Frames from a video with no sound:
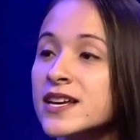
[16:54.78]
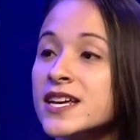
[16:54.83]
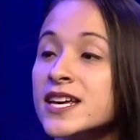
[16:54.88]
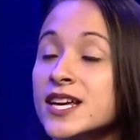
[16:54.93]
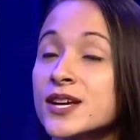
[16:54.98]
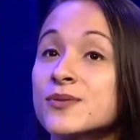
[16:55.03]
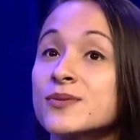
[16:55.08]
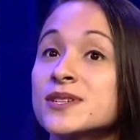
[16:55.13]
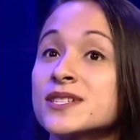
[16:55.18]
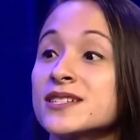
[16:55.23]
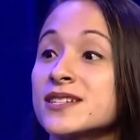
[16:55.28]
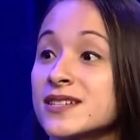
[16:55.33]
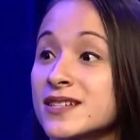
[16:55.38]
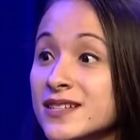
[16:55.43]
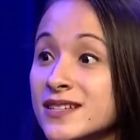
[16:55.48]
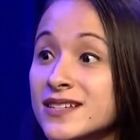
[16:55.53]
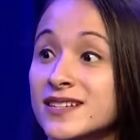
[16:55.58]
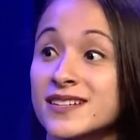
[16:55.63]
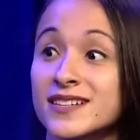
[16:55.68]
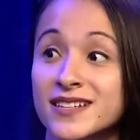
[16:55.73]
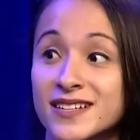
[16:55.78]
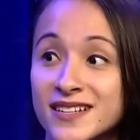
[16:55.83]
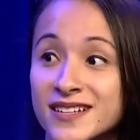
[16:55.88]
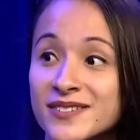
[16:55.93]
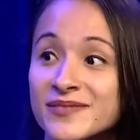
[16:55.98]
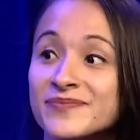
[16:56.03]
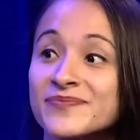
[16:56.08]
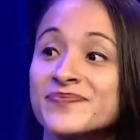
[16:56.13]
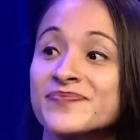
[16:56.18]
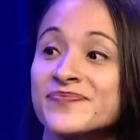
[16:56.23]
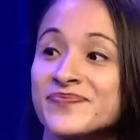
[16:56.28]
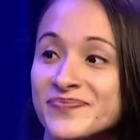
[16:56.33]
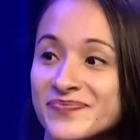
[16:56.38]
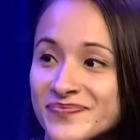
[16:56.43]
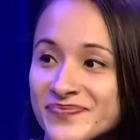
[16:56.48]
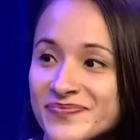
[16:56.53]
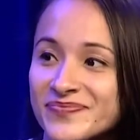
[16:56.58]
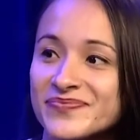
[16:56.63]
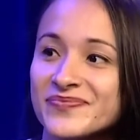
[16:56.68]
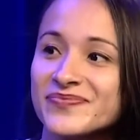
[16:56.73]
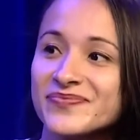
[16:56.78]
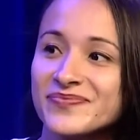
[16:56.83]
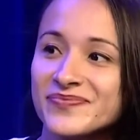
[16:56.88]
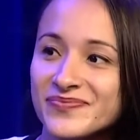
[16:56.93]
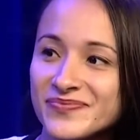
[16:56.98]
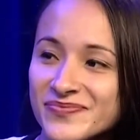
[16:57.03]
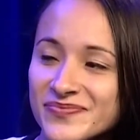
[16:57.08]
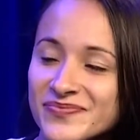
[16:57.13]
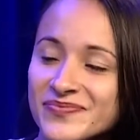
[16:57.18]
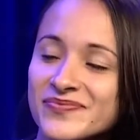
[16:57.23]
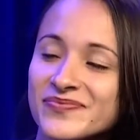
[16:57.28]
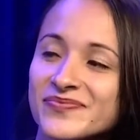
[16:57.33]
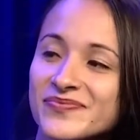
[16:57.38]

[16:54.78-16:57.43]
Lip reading: So the New York City Department of Corrections